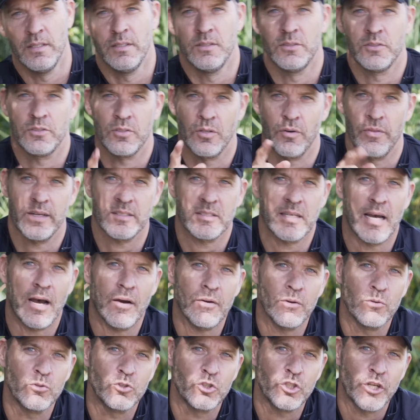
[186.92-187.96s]
So that's how
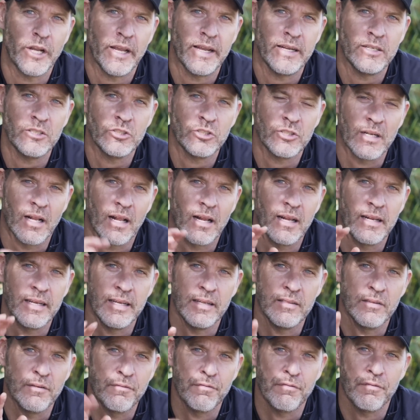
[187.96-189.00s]
you change and
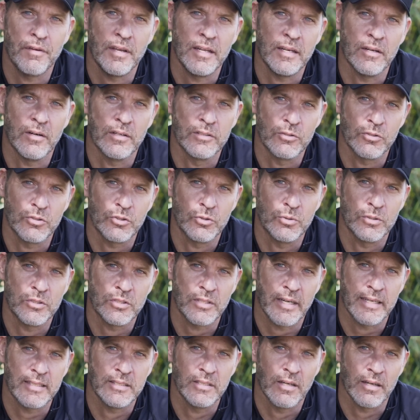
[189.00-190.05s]
clean the feet on your
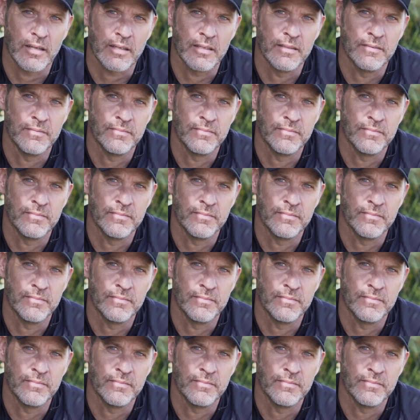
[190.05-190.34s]
suicide duck.